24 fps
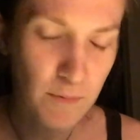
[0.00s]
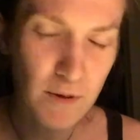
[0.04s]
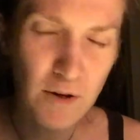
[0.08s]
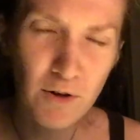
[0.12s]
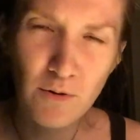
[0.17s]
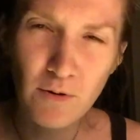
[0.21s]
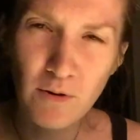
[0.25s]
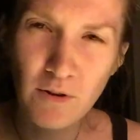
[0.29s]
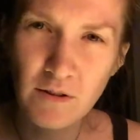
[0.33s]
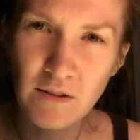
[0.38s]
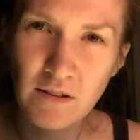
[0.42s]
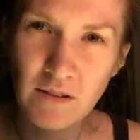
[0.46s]

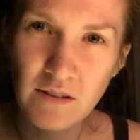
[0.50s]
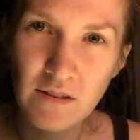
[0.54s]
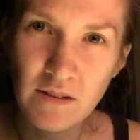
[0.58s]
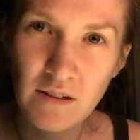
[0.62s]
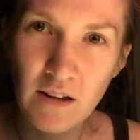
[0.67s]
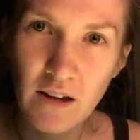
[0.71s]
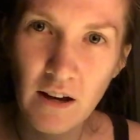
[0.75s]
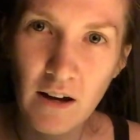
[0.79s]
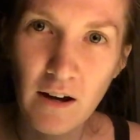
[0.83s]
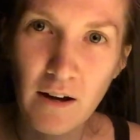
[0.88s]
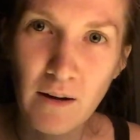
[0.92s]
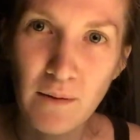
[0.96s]
minerals,
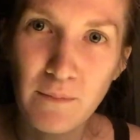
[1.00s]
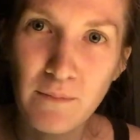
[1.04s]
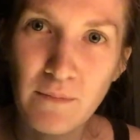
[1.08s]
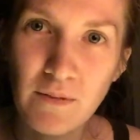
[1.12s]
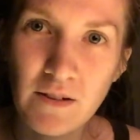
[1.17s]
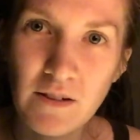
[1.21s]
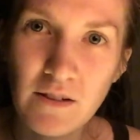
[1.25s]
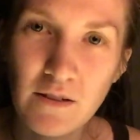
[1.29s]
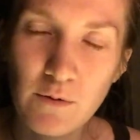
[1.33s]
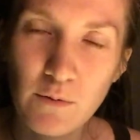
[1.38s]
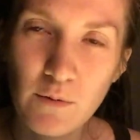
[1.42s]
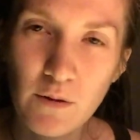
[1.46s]
um,
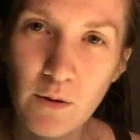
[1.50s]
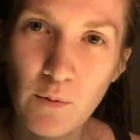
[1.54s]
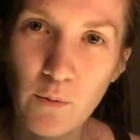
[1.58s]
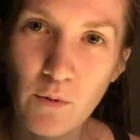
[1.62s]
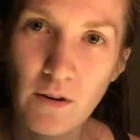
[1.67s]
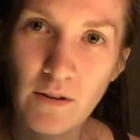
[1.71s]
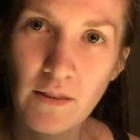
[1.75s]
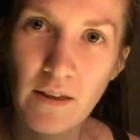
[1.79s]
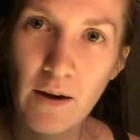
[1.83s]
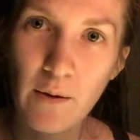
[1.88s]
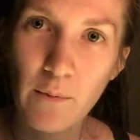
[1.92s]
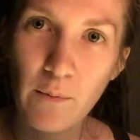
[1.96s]
it doesn't really
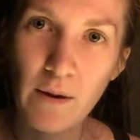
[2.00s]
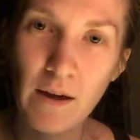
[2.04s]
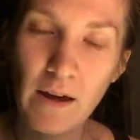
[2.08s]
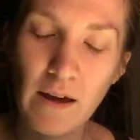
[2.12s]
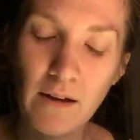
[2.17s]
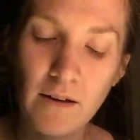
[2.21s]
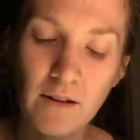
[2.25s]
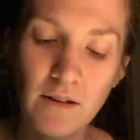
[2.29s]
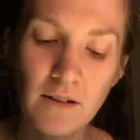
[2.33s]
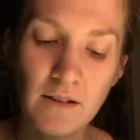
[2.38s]
work that way.